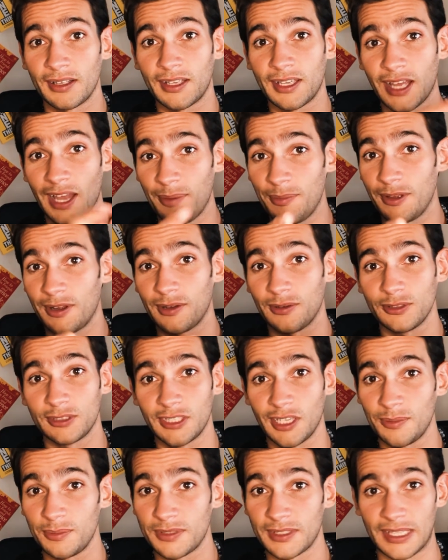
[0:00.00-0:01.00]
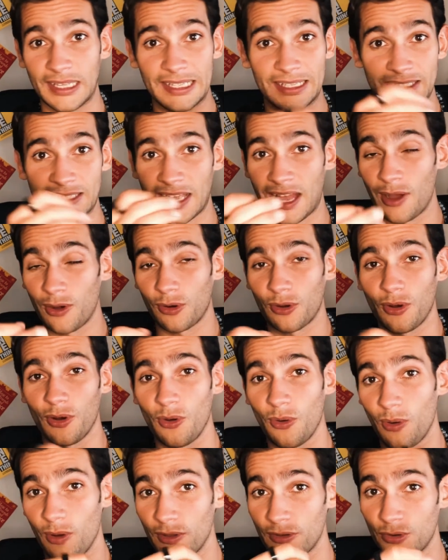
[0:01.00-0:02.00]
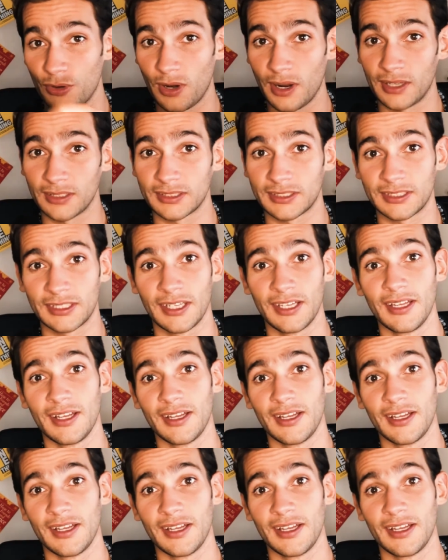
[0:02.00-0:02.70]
chemical substance, alcohol or drugs,